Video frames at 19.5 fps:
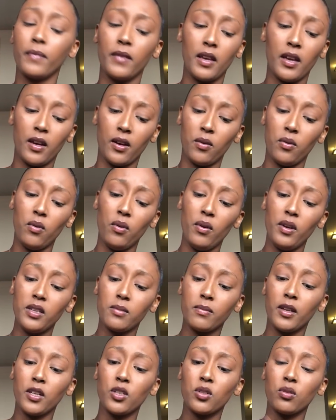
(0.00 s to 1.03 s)
Yeah, always
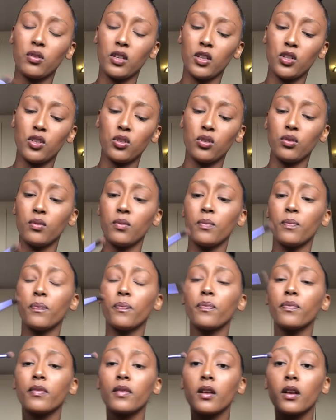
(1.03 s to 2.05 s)
make sure that you
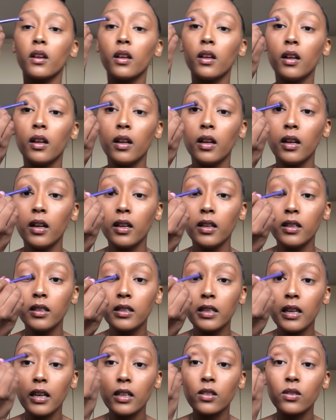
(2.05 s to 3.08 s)

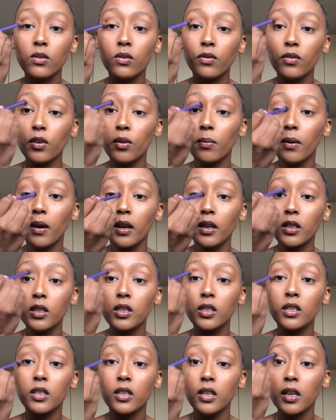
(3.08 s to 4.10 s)
dust off your
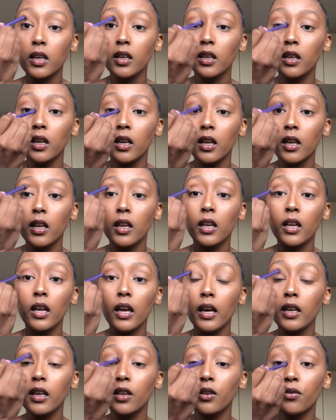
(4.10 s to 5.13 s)
brush
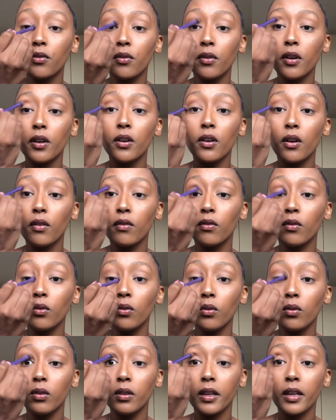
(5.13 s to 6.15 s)
and get rid of
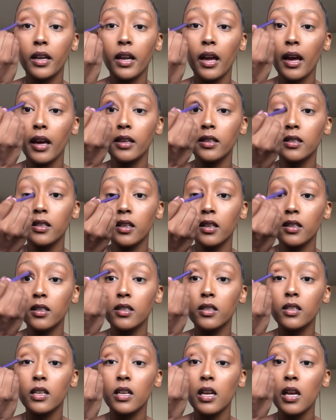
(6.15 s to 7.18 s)
all that
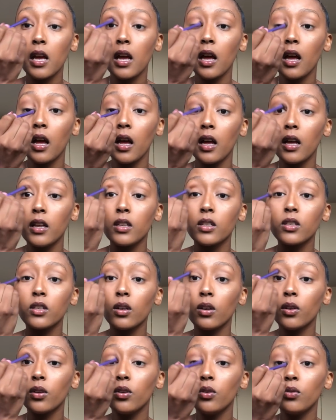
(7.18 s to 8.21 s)
excess.
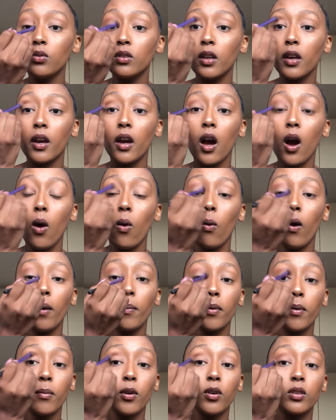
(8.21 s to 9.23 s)
So using
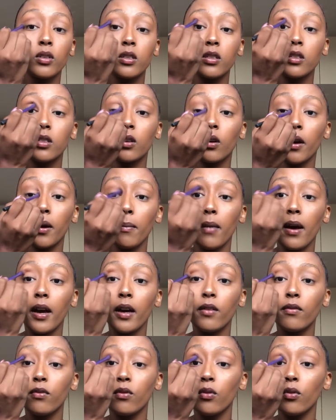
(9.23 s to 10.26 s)
wiper motions, going
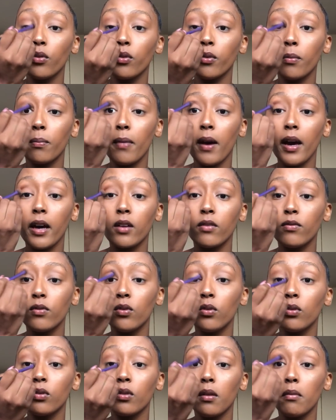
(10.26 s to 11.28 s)
back and forth, back and
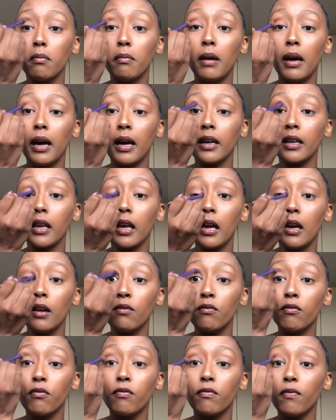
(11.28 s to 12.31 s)
forth, back
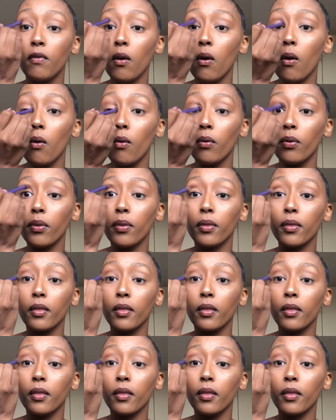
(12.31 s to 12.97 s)
and forth.